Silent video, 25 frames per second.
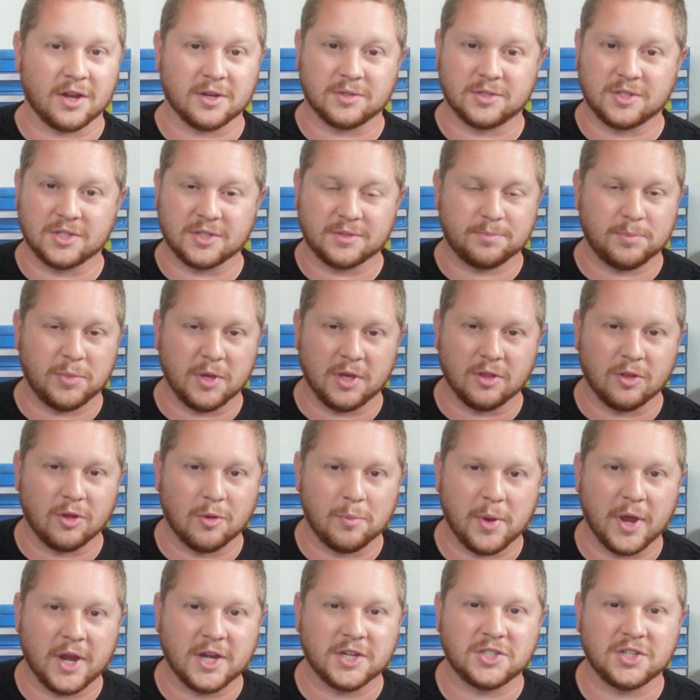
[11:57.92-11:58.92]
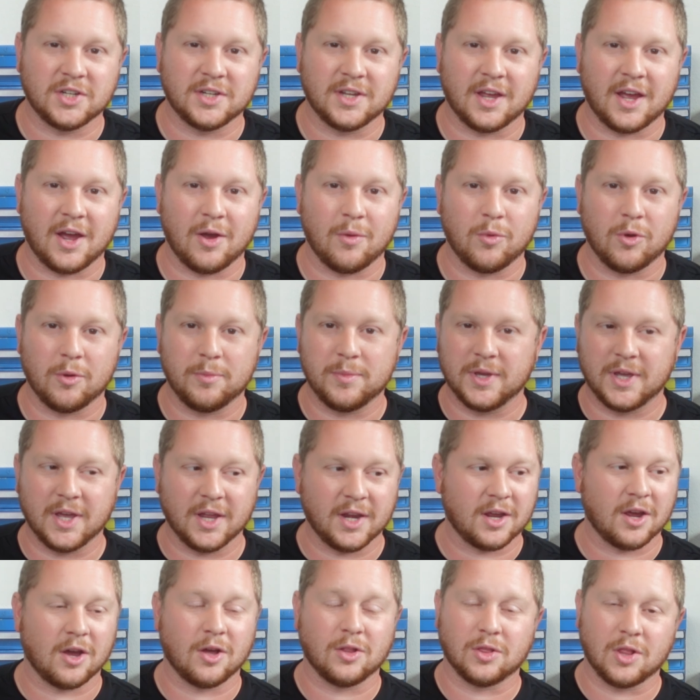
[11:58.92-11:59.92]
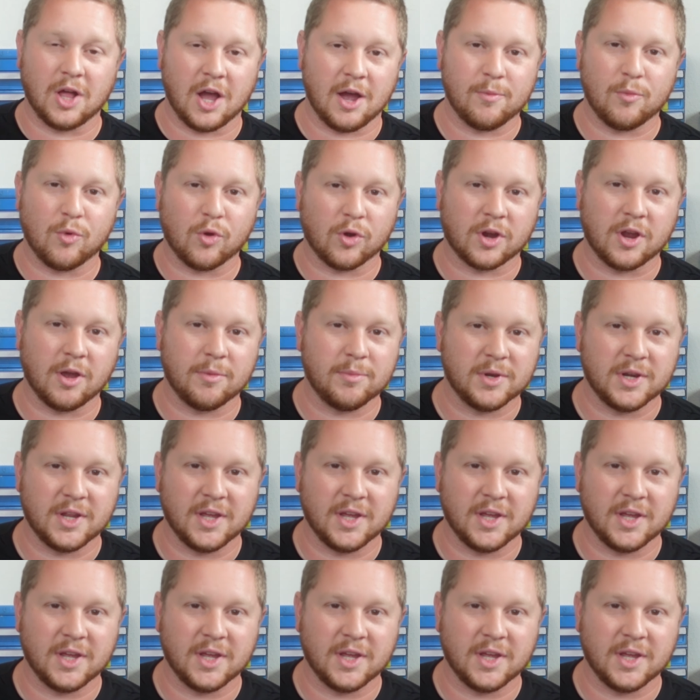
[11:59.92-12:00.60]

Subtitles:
just be a little patient. I will be getting a lot more coming